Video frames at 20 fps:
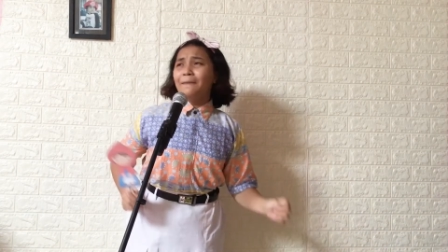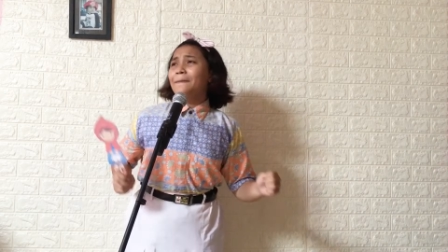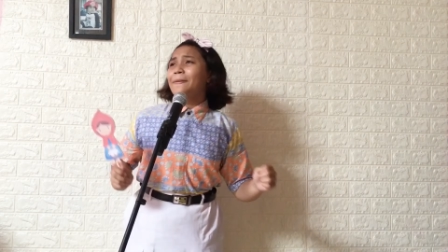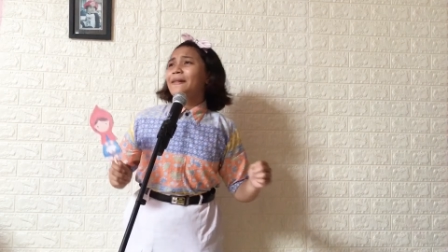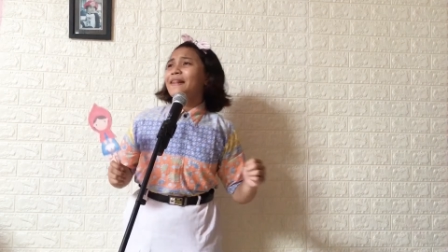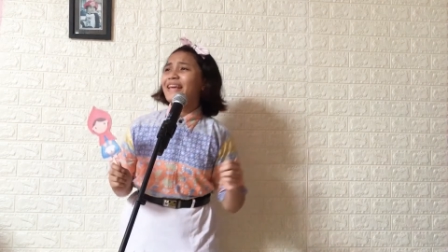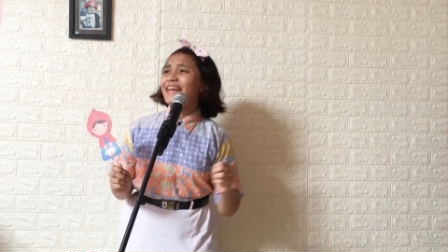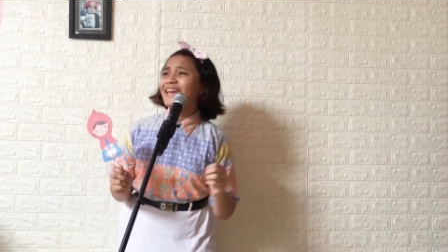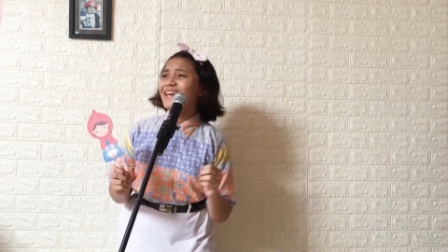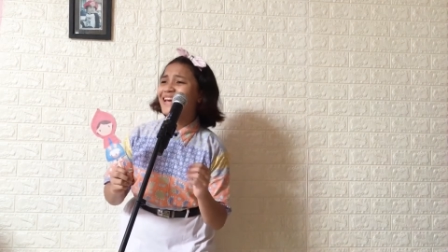
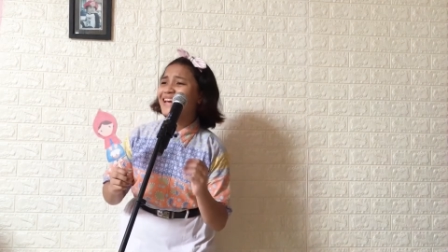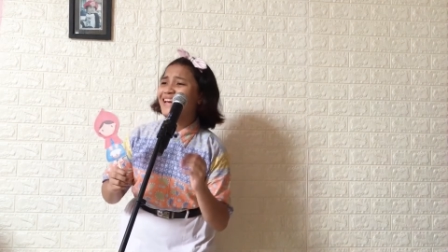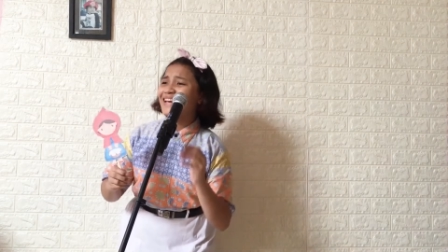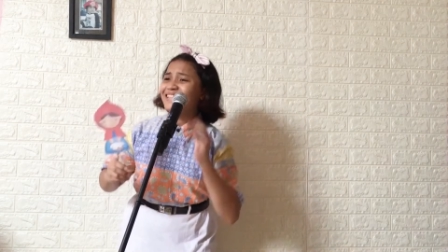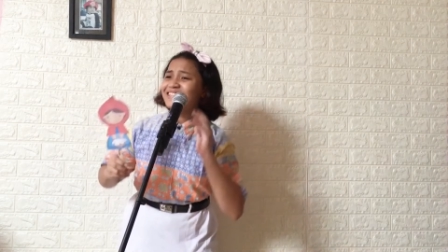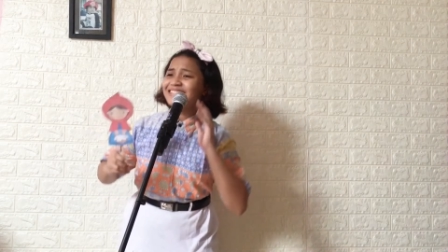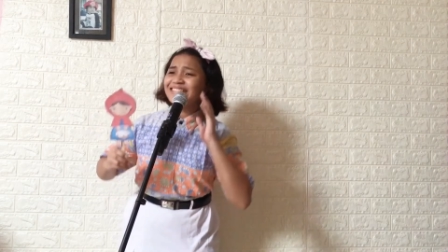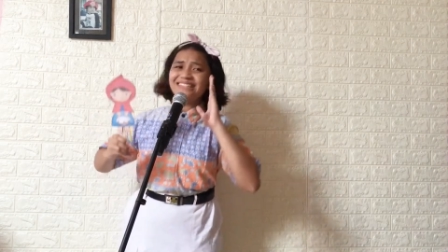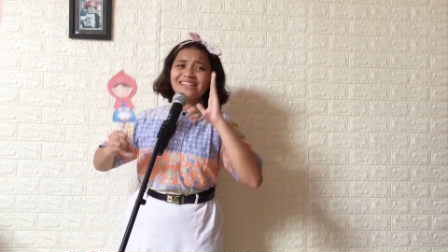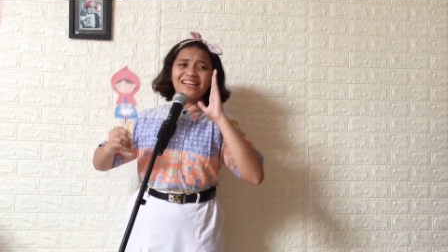
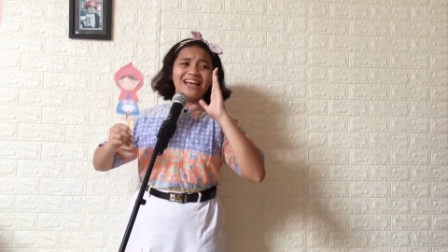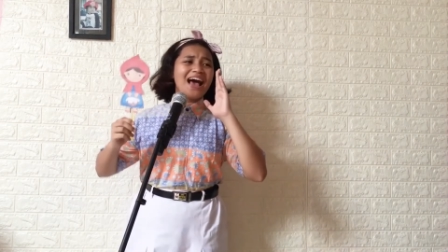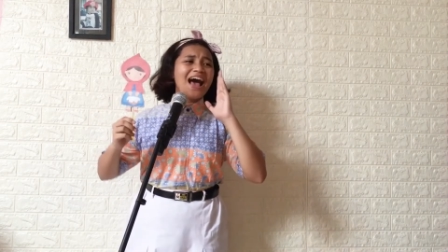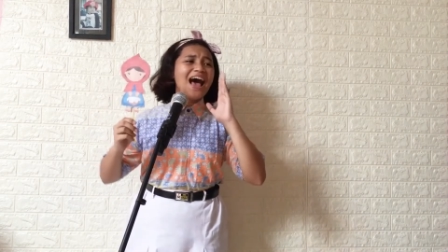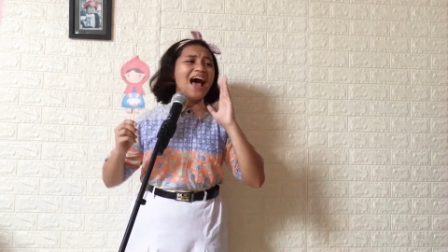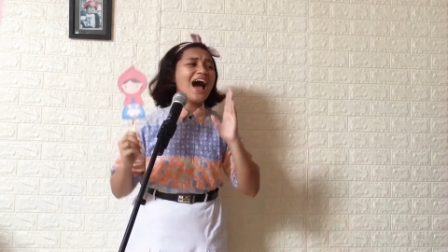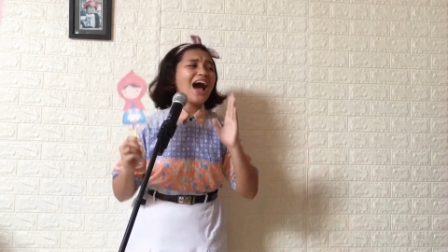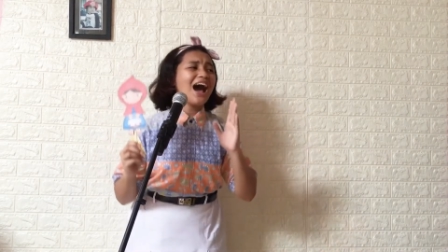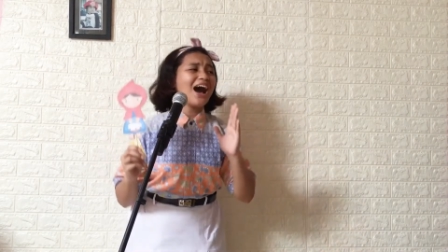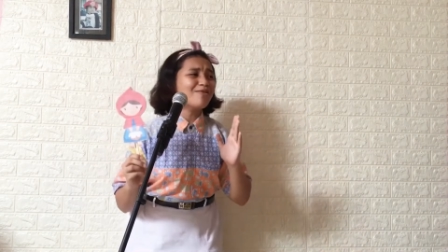Please
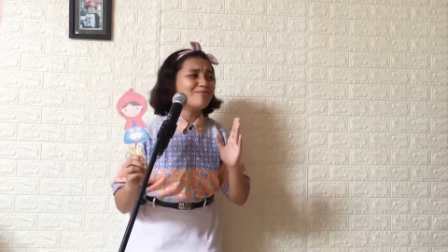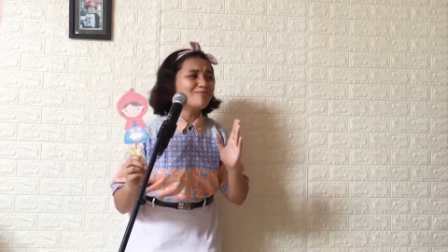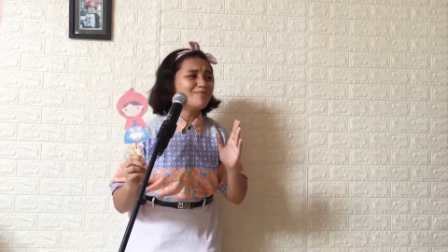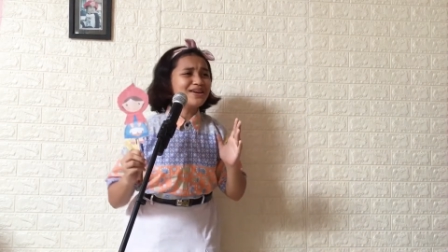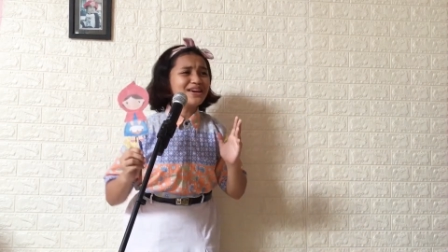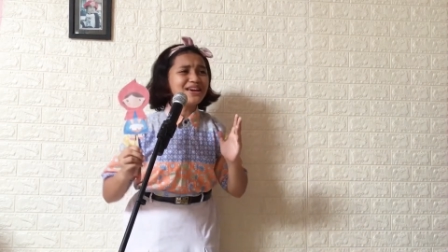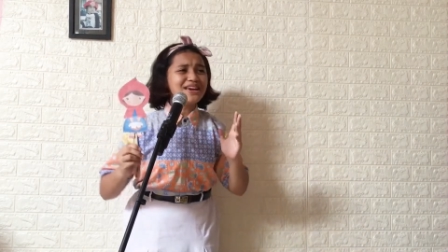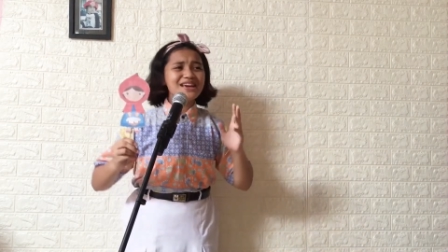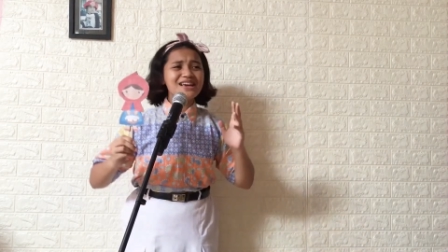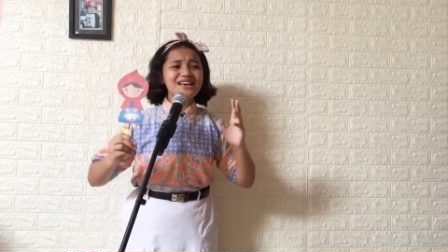help
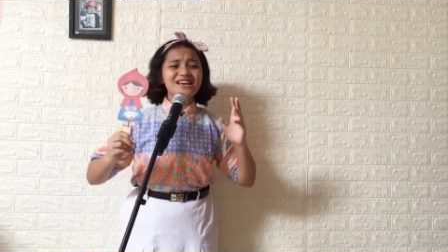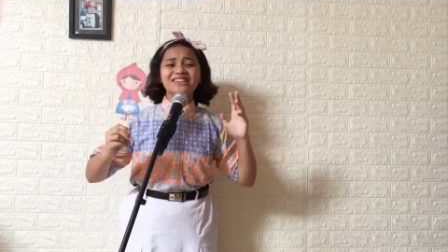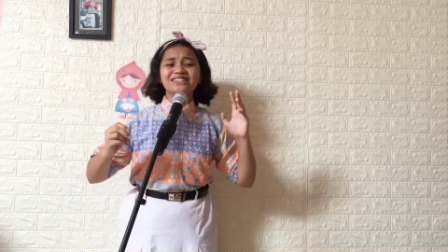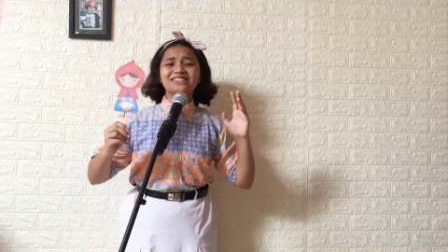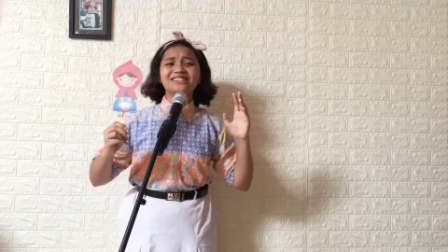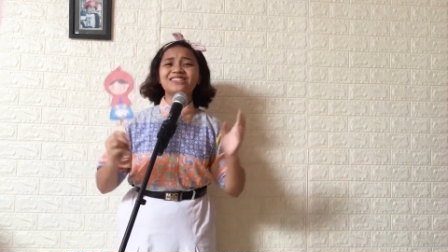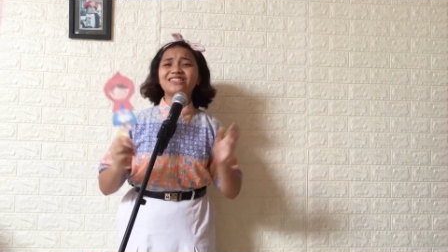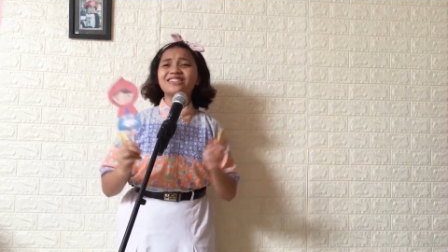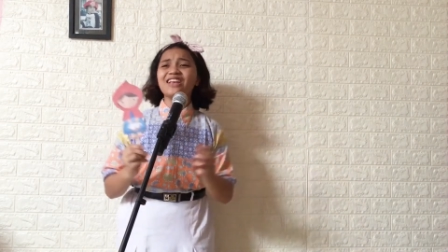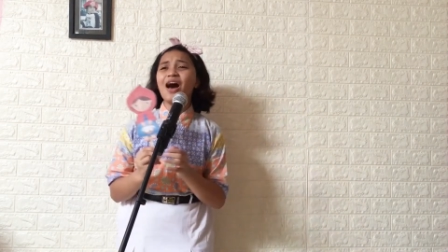me!
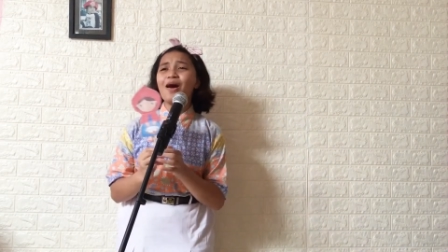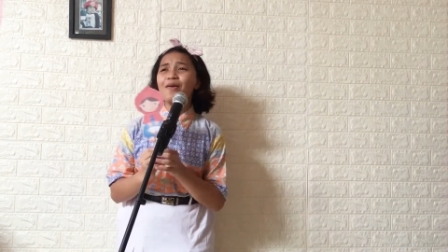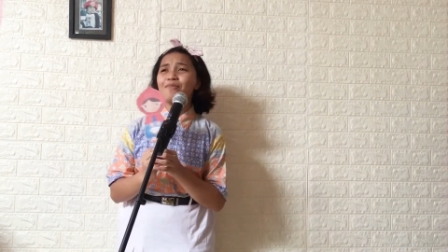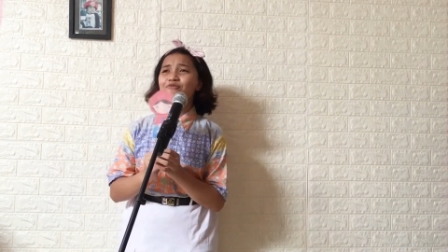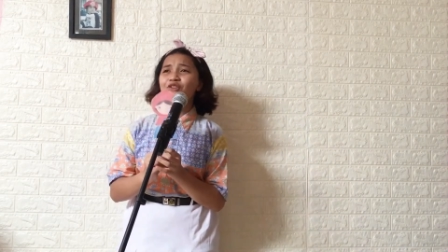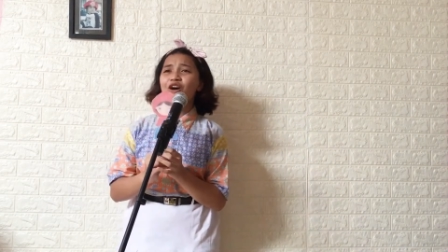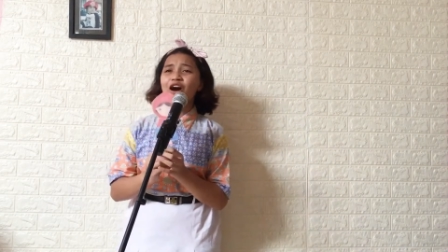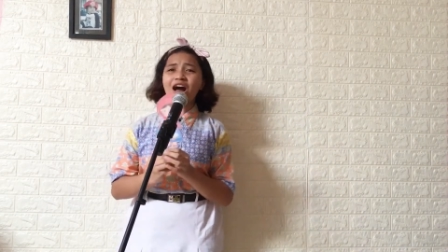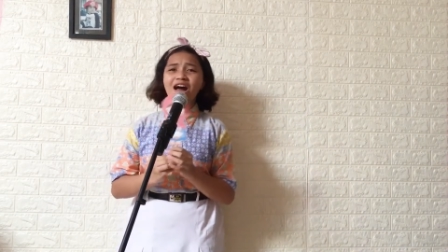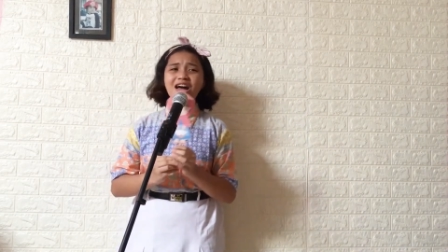
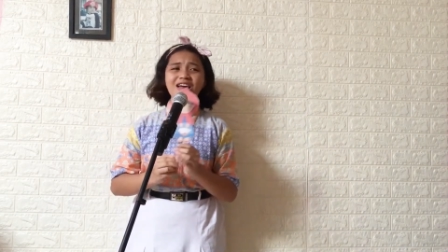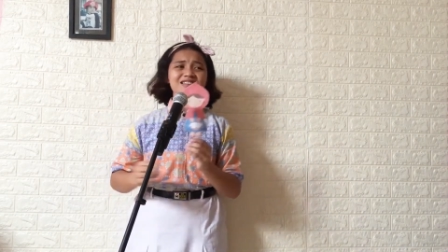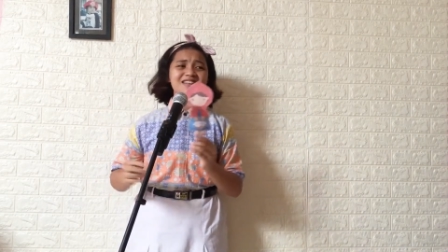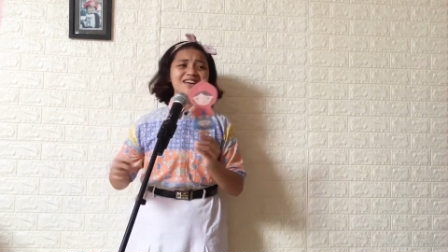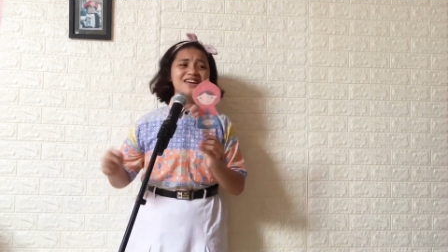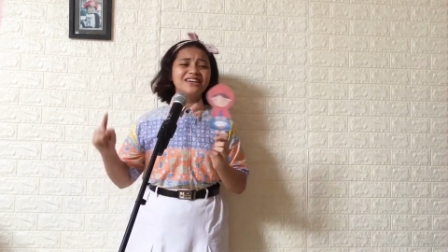Someone!